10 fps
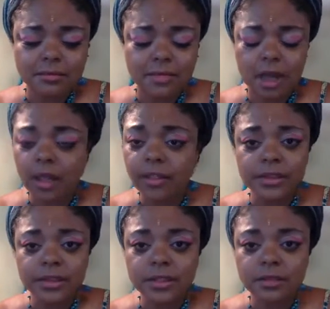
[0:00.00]

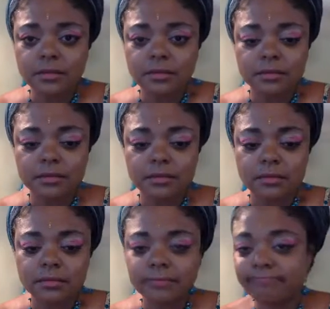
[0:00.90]
Others,
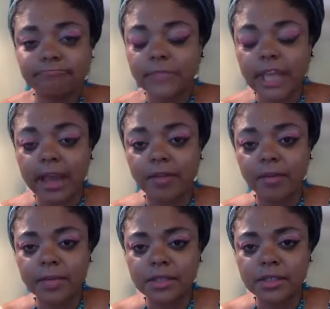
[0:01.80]
they
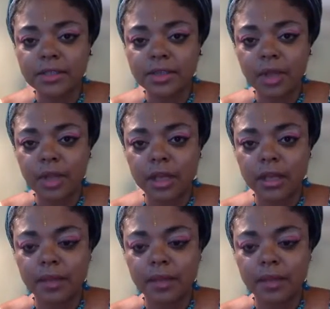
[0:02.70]
haven't been so lucky.